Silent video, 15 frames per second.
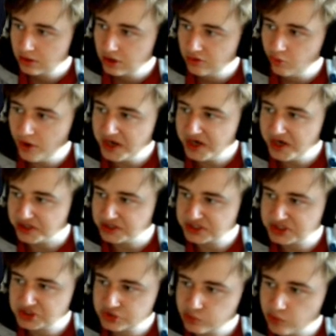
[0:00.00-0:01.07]

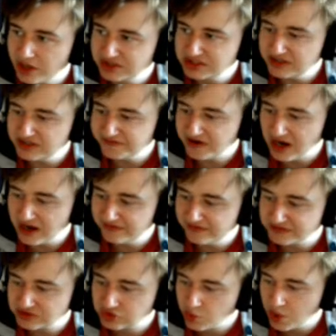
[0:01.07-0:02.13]
Winners
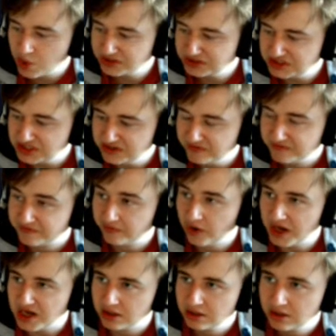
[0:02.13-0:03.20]

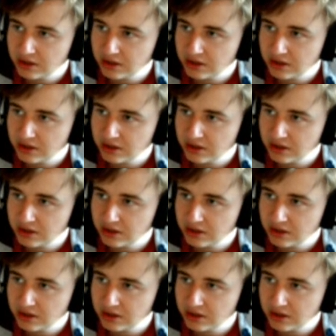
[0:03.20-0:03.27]
25-23